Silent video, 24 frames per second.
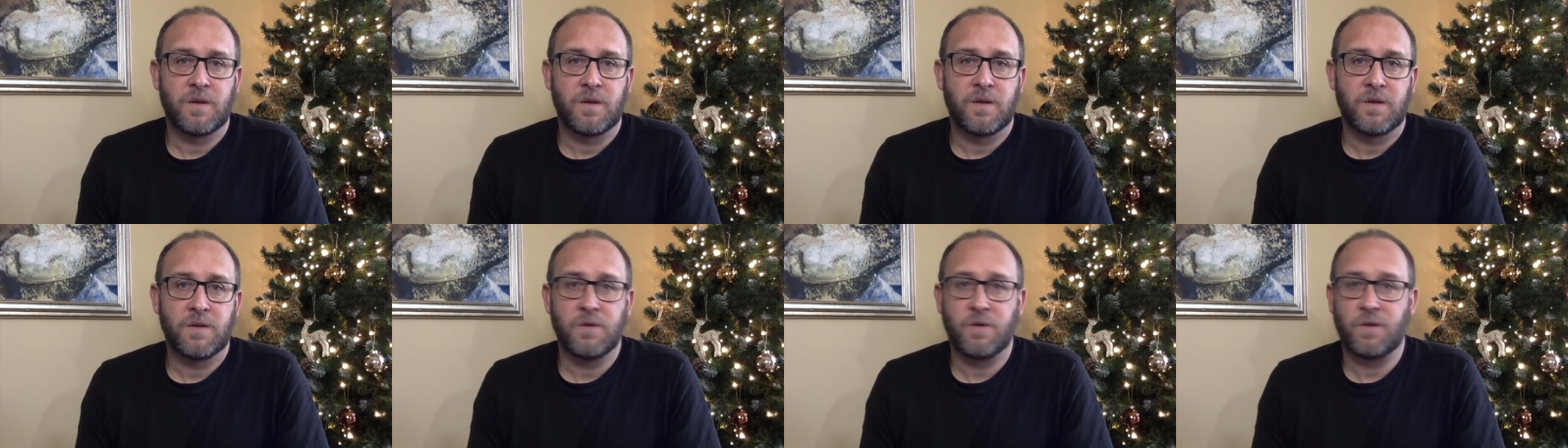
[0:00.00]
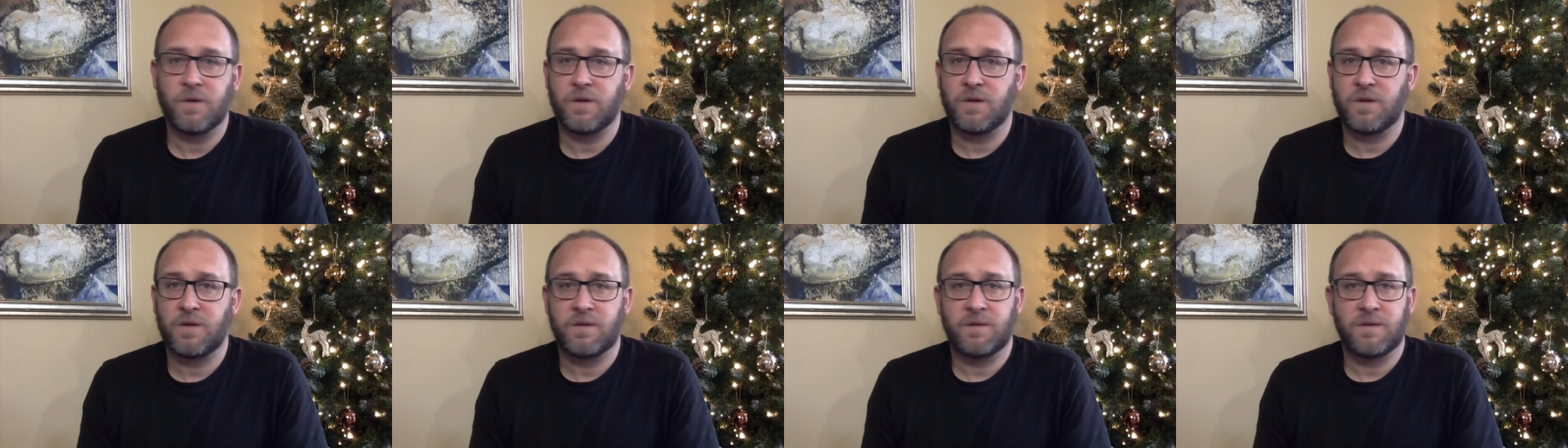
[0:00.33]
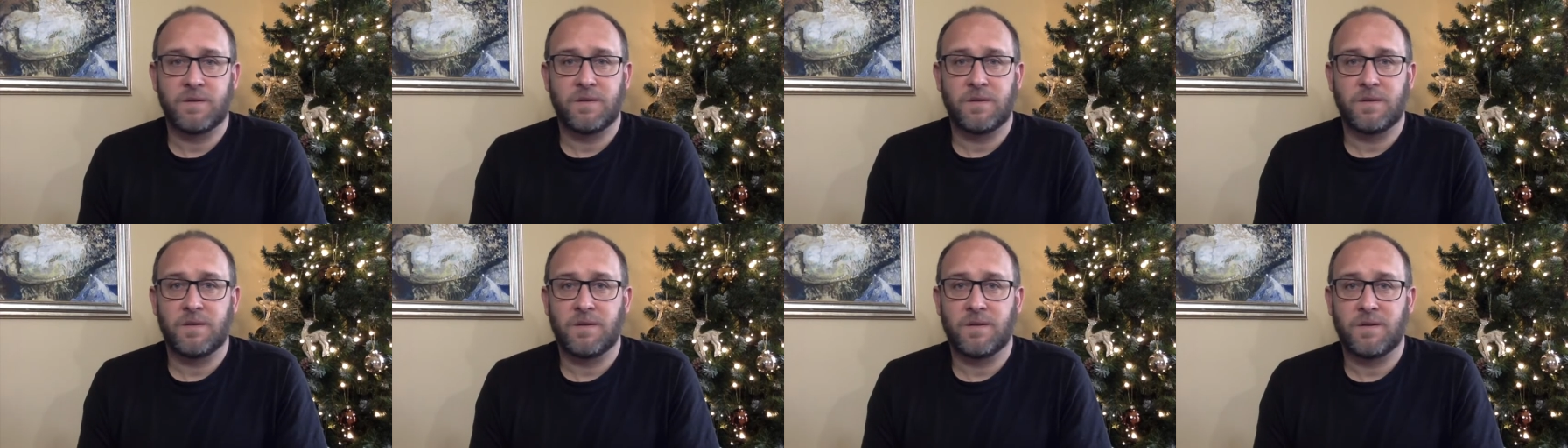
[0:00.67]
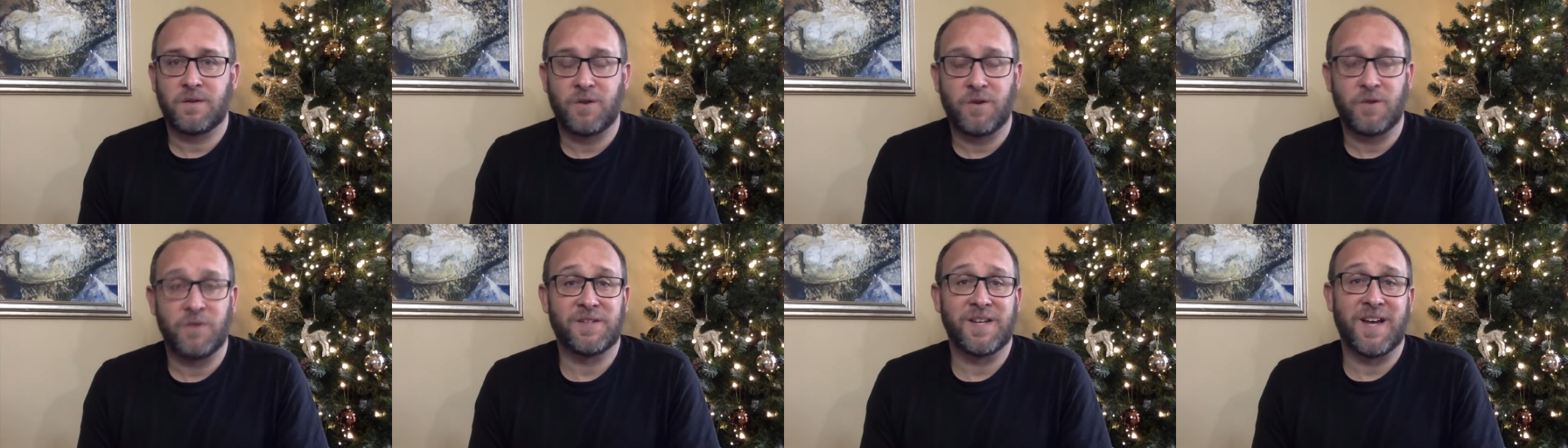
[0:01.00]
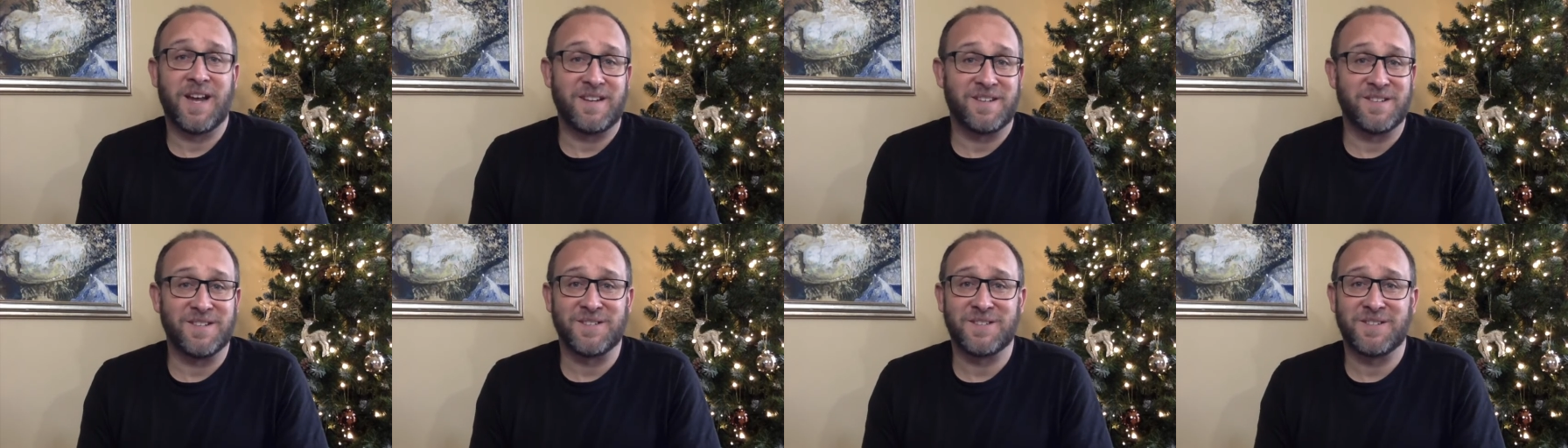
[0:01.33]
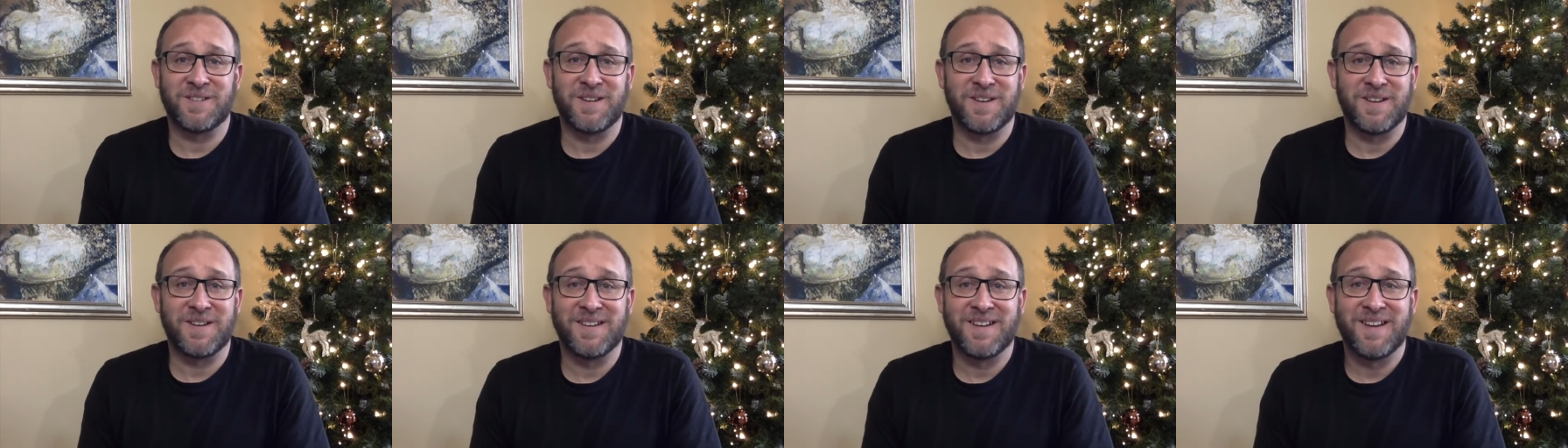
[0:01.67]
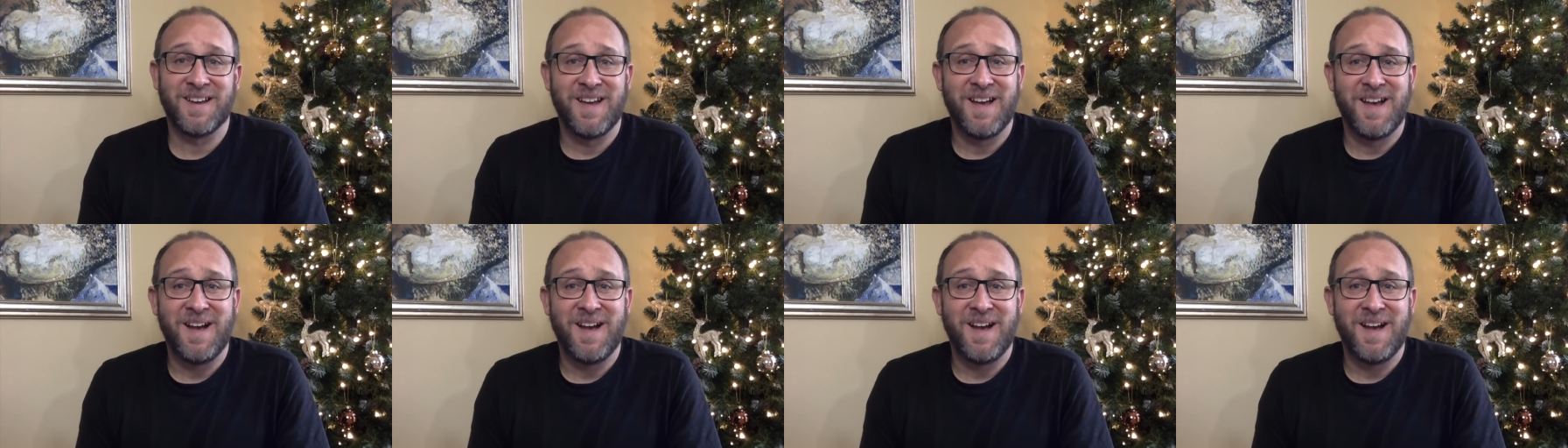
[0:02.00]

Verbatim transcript: You can contact us and